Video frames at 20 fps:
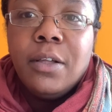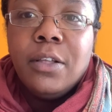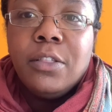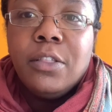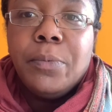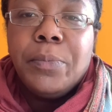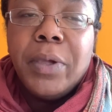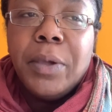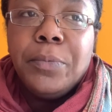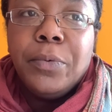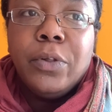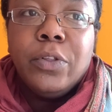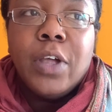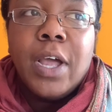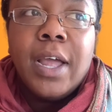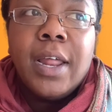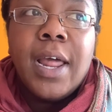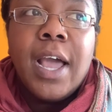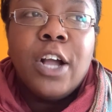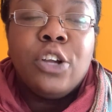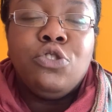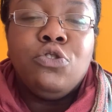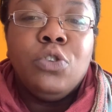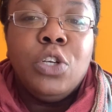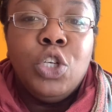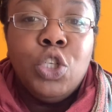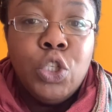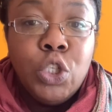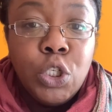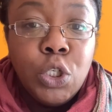the people that
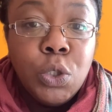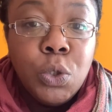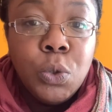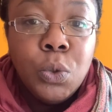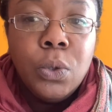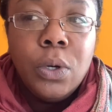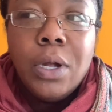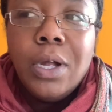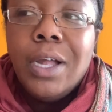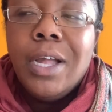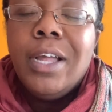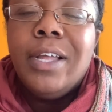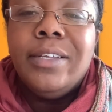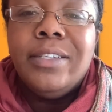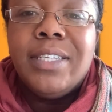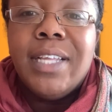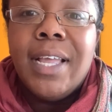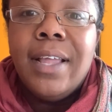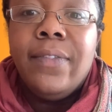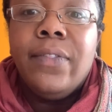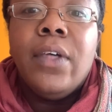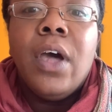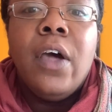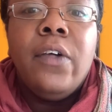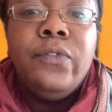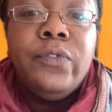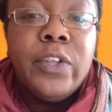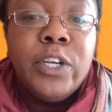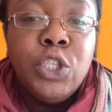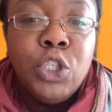actually do is in
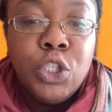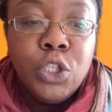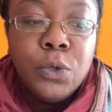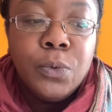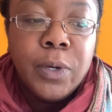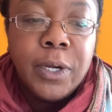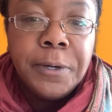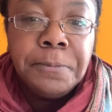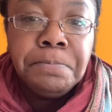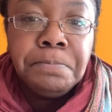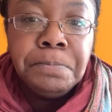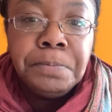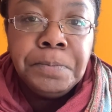the doing.